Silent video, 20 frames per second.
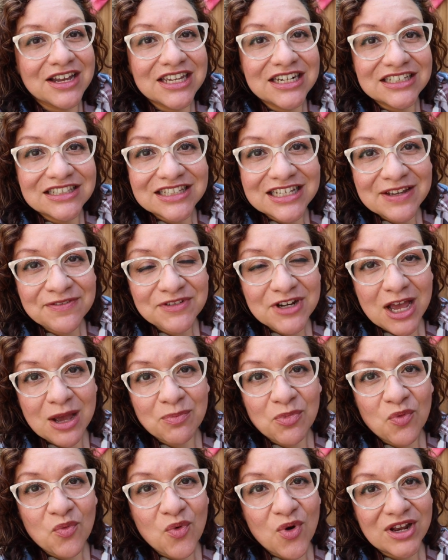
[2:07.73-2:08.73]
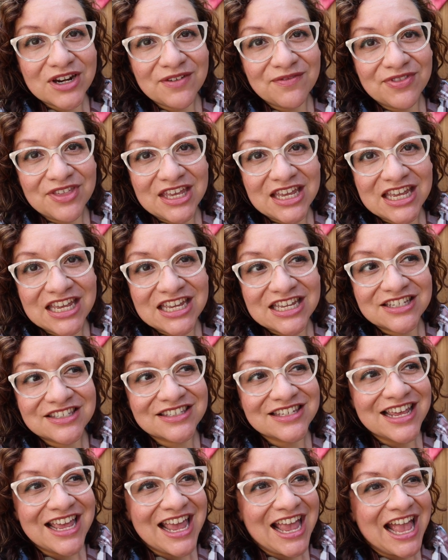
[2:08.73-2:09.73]
I'm gonna lift up one of
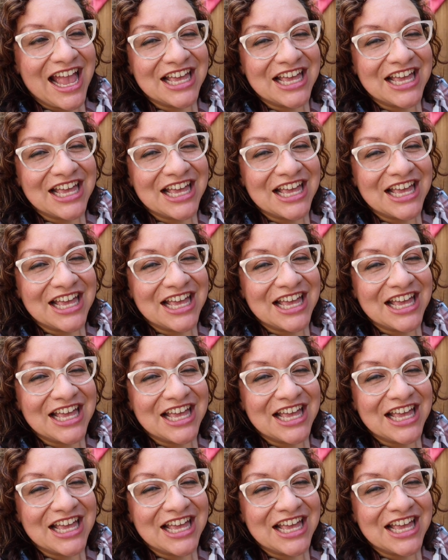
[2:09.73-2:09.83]
these